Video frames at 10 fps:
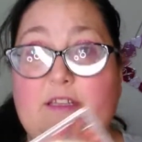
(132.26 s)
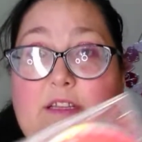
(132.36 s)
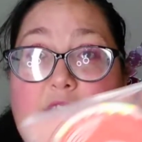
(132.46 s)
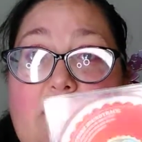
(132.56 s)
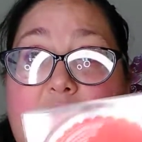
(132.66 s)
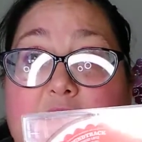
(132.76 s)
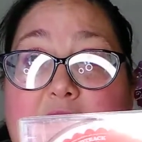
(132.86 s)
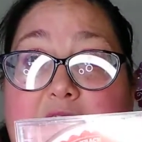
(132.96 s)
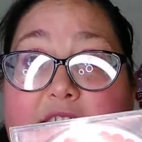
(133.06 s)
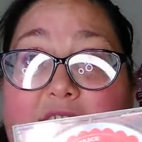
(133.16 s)
And then,
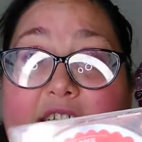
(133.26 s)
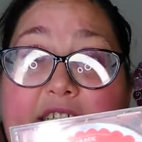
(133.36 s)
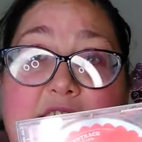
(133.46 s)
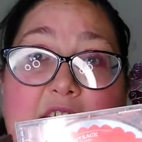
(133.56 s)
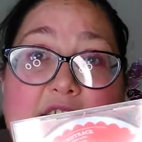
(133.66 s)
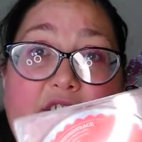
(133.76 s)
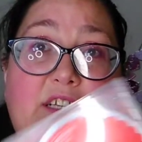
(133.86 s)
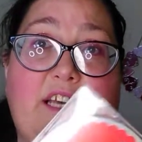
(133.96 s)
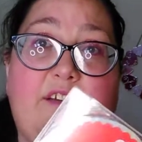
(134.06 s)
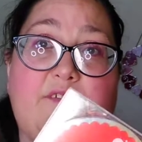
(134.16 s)
like, the CDs
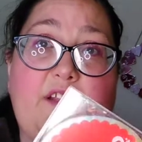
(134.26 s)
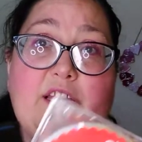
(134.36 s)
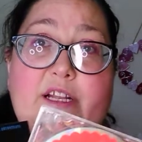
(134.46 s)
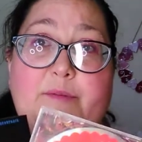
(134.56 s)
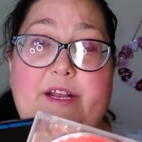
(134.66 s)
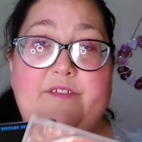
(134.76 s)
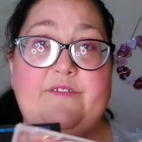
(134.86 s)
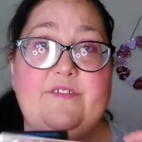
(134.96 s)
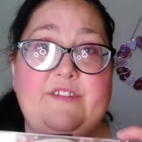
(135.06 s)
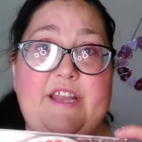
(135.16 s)
actually have a little bit of
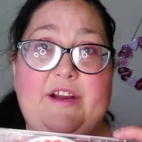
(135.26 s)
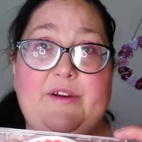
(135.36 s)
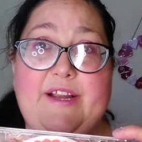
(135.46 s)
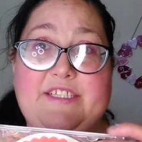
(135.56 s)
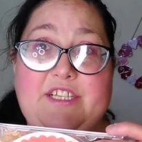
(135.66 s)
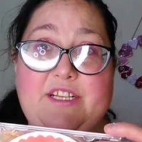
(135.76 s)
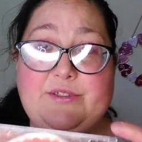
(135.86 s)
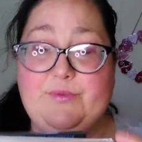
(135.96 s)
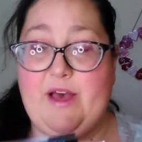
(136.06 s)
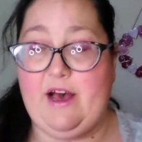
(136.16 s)
decoration
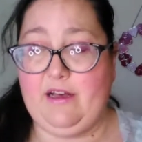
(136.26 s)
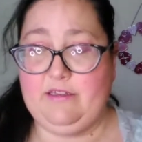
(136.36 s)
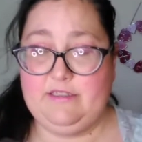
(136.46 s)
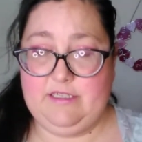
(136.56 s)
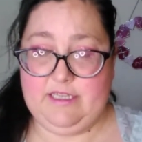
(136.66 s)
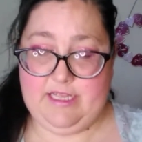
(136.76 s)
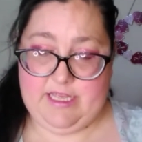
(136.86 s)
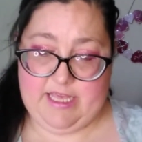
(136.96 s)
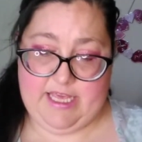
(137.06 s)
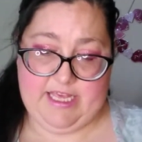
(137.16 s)
as well.
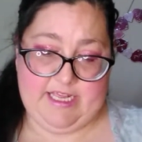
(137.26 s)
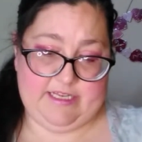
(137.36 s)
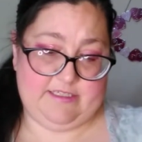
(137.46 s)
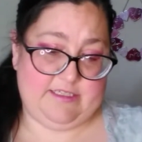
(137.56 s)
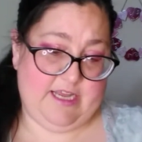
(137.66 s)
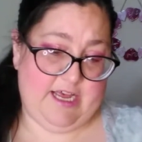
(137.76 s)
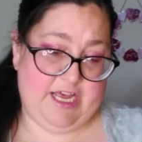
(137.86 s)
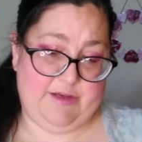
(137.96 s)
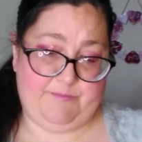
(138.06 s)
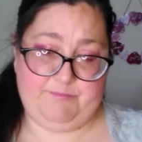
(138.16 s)
And
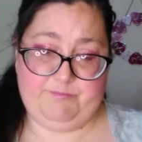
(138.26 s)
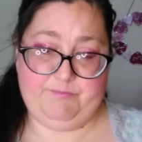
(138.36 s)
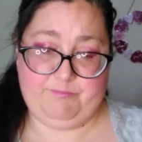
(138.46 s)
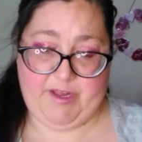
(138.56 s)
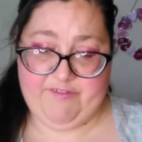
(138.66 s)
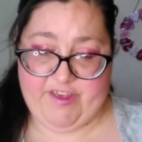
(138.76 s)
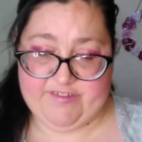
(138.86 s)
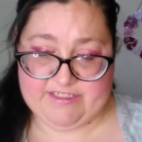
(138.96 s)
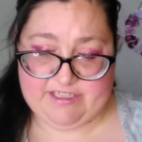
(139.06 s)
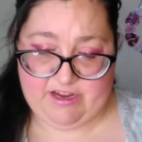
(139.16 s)
my
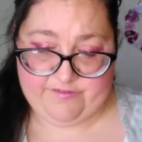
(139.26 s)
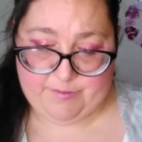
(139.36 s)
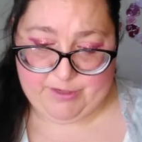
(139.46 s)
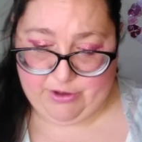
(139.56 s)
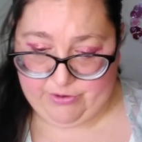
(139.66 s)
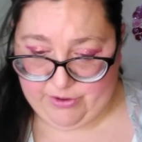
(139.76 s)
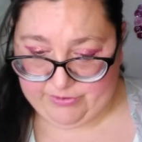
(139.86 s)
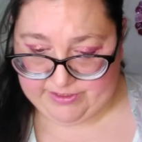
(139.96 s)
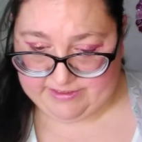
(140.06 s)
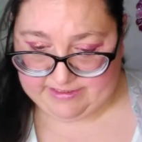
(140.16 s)
favorite song from
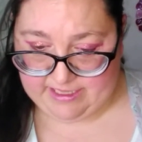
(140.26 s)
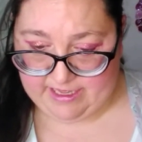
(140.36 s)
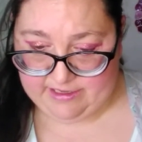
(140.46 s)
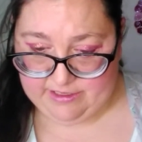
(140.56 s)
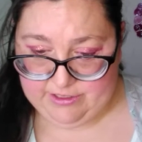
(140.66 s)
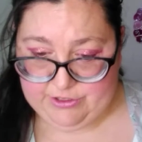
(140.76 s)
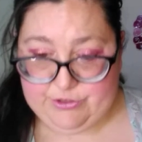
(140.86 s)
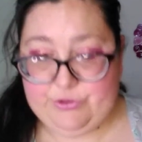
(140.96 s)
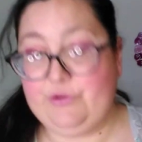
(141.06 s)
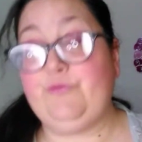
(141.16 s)
Coco is the
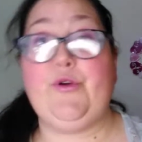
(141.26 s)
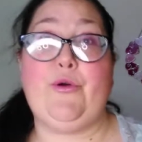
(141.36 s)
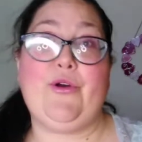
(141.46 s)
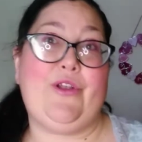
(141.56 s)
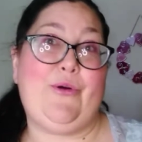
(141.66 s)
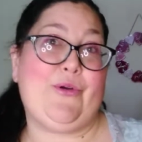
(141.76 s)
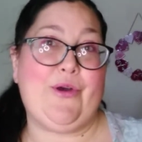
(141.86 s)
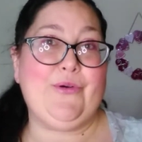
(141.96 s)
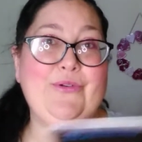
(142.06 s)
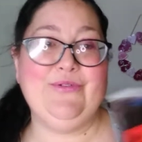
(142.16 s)
Un Poco
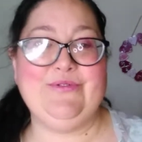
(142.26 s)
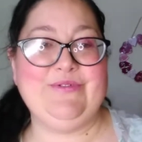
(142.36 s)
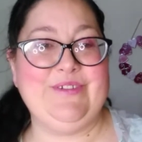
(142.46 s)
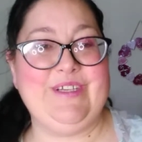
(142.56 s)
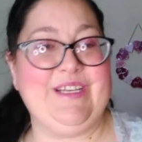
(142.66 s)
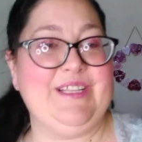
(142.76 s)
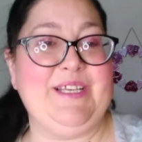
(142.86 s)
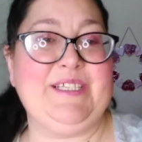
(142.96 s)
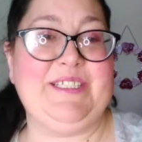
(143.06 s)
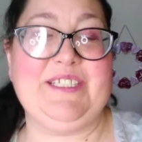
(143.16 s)
Loco. I
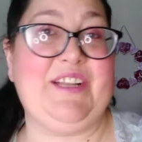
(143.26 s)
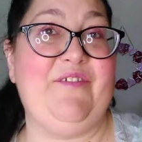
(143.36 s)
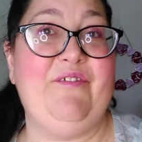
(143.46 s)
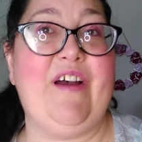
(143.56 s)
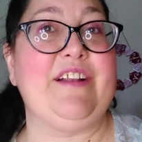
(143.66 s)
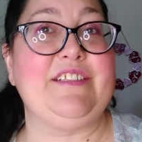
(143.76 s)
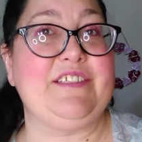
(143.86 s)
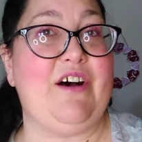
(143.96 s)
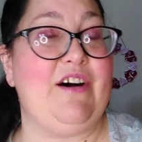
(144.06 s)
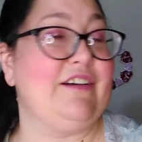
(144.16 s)
think it's just a fun
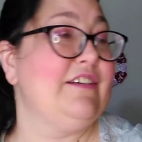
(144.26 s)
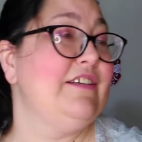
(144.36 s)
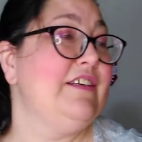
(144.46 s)
song.